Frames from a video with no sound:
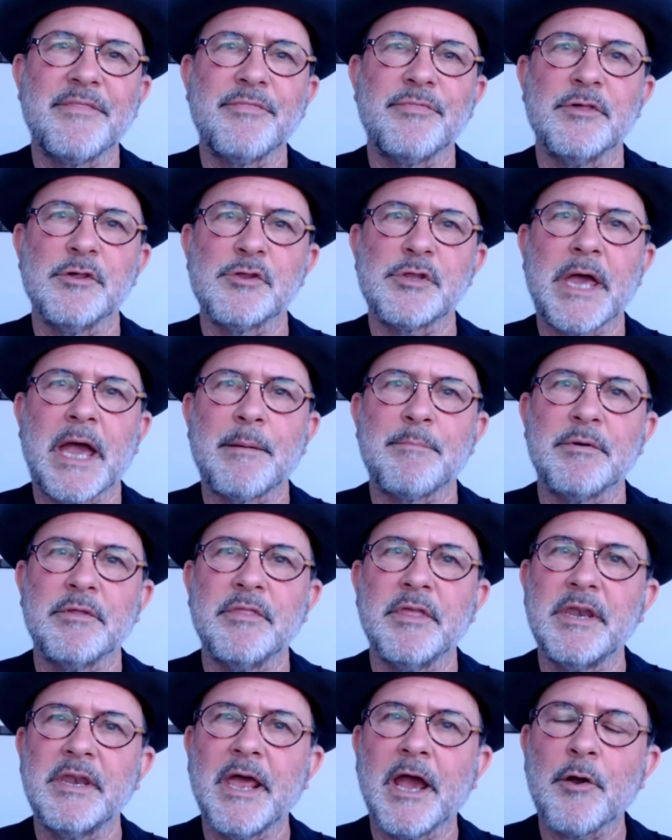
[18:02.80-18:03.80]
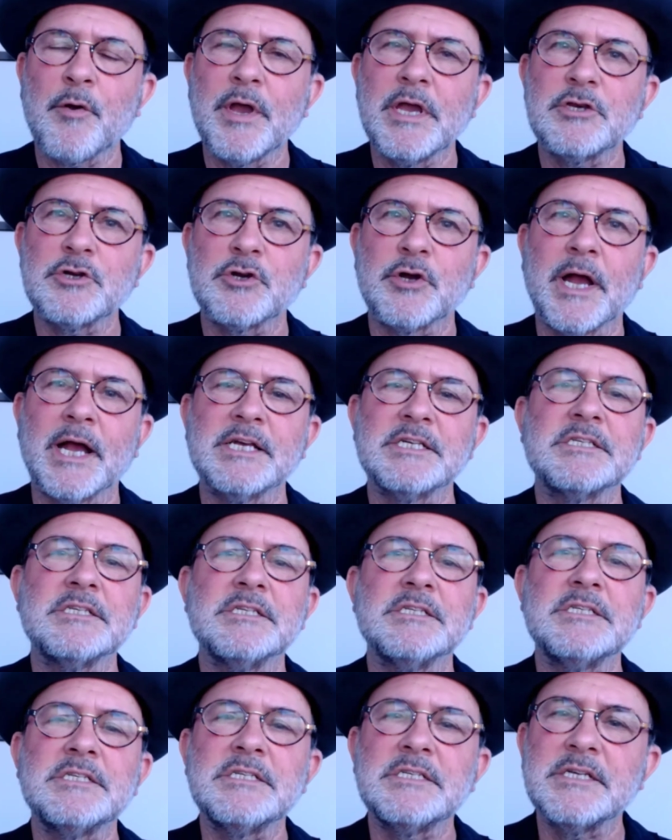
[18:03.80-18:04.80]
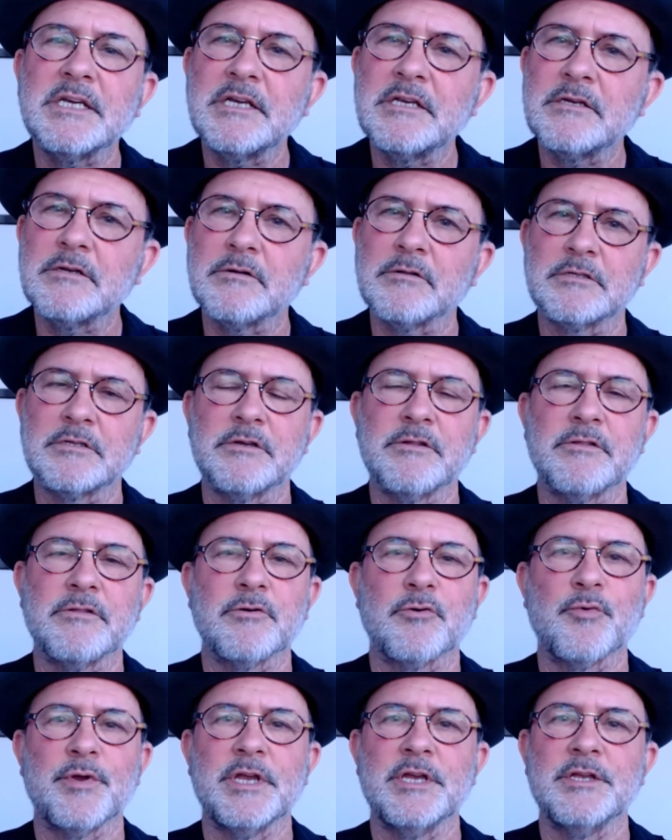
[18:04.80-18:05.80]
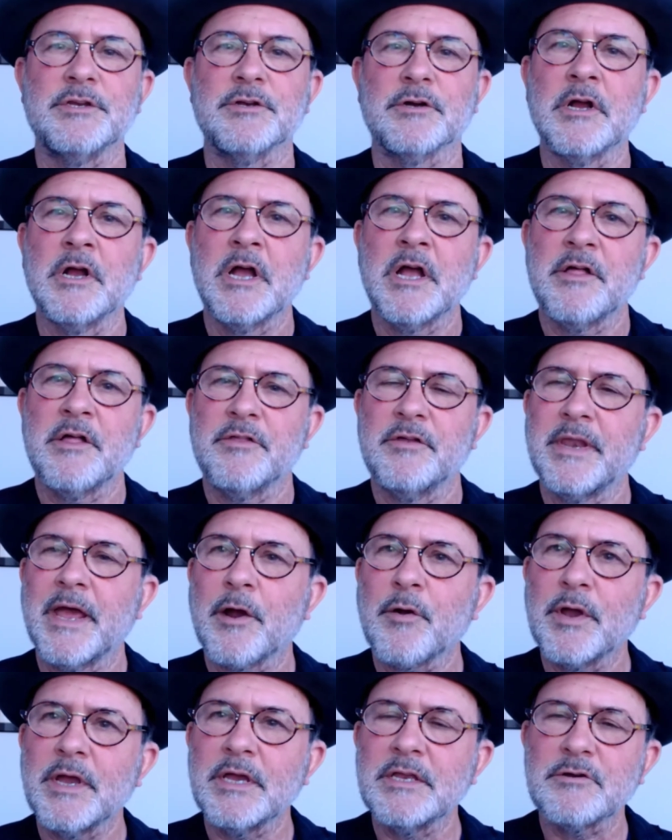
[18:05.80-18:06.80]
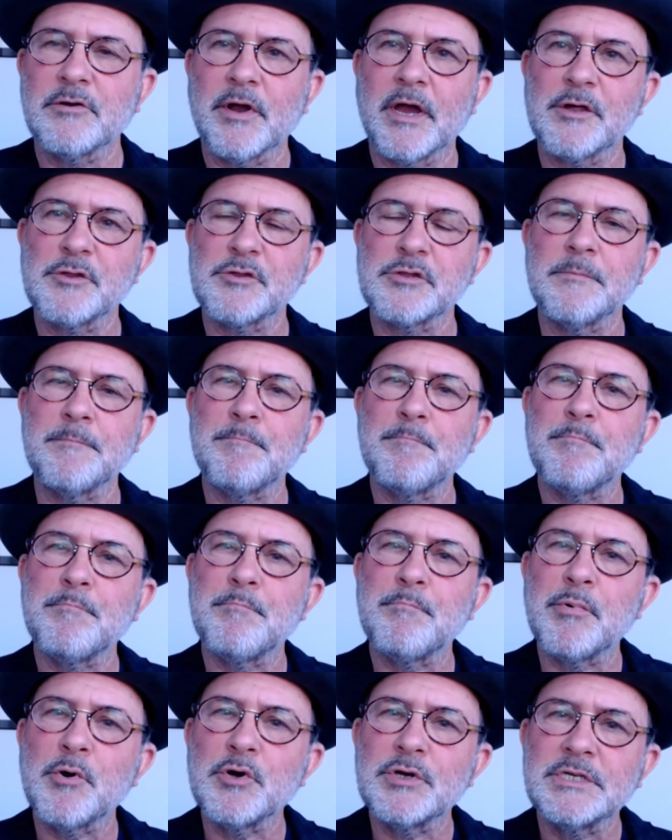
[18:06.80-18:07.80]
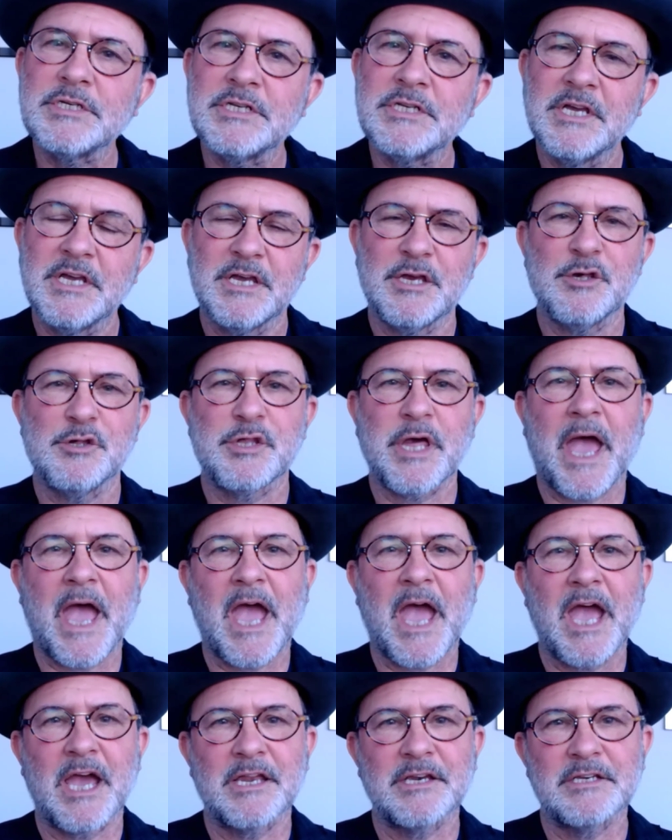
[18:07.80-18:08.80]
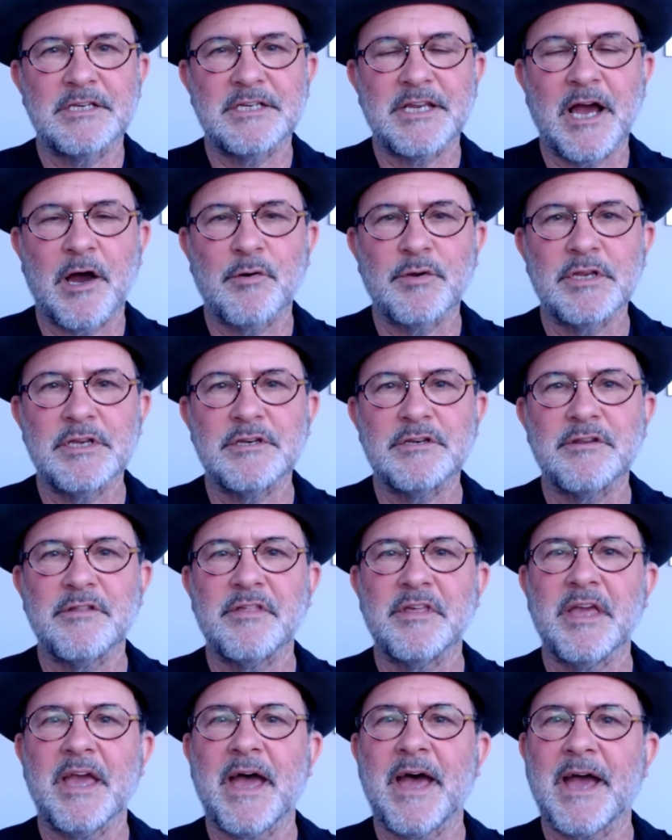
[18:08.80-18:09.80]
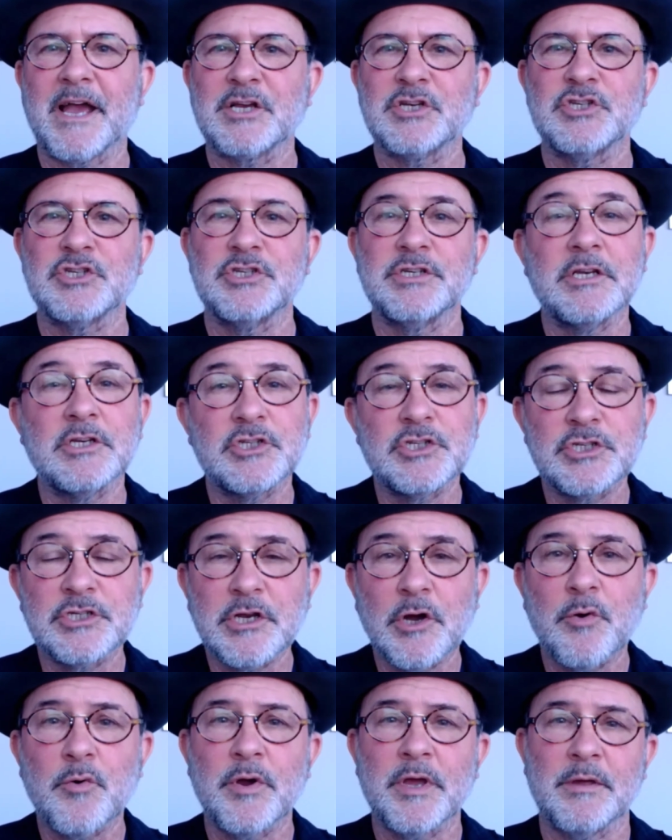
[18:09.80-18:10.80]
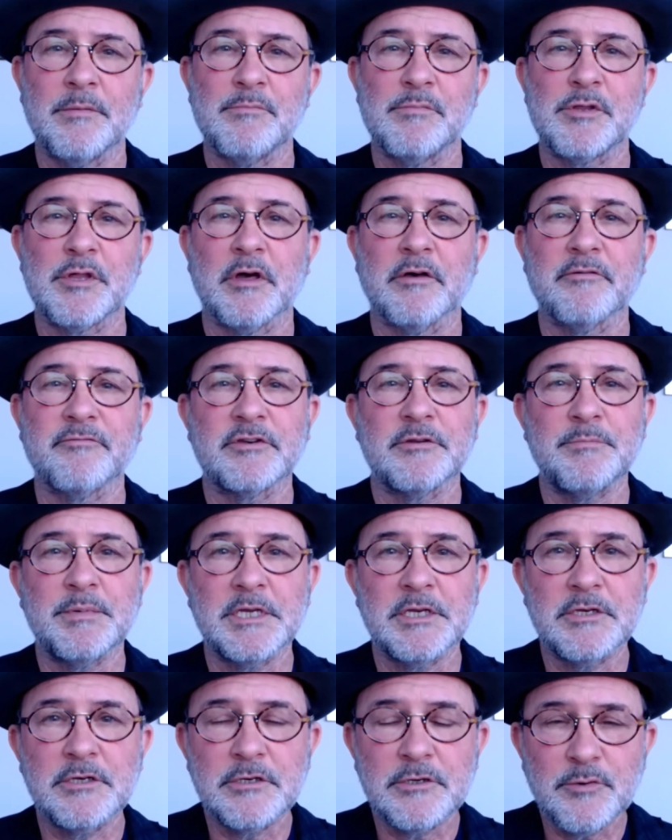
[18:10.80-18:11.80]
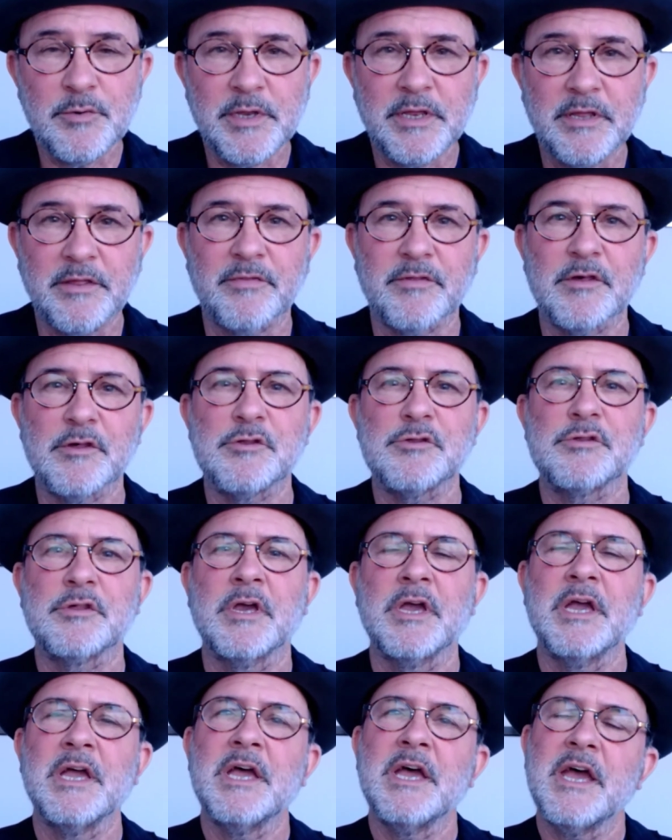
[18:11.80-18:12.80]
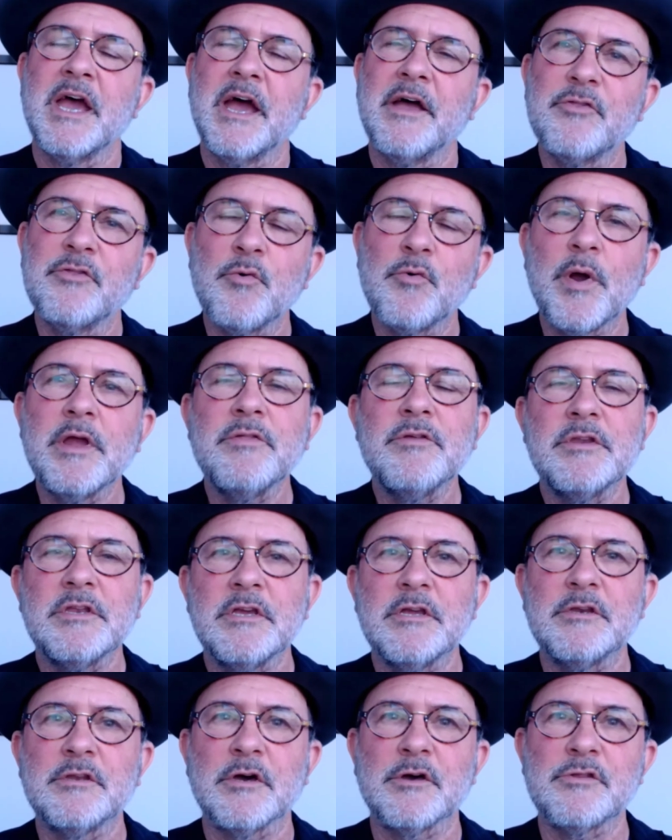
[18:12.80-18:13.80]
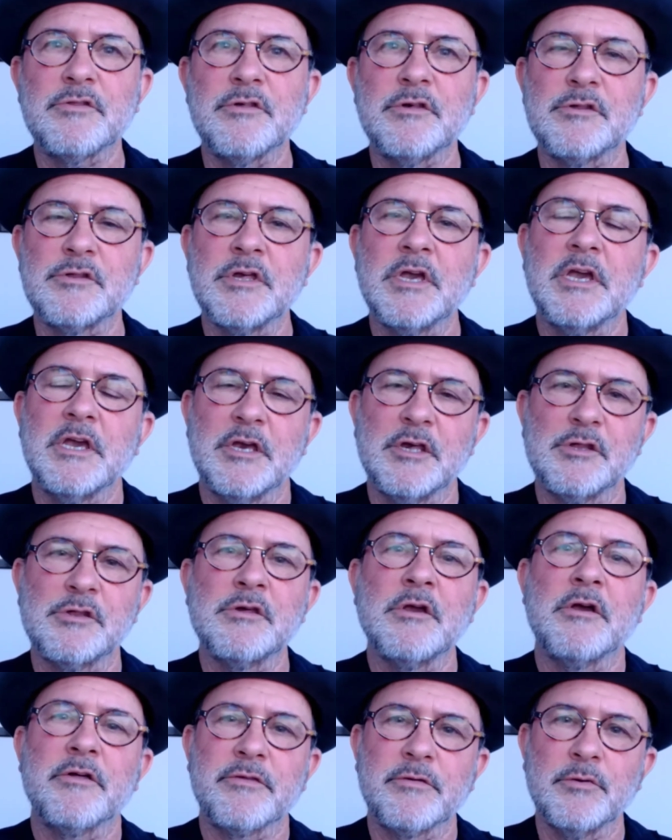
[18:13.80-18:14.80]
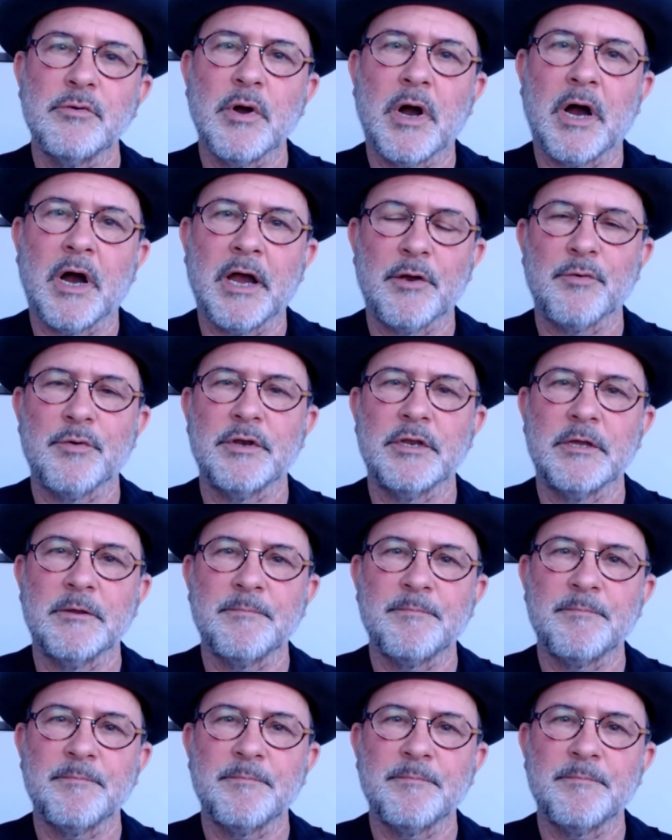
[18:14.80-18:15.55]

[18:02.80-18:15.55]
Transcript: this happen. The narrator has to signal to the reader. The narrator has to put his hand down into the action and show himself to be doing this. And the way that he does this is through irony.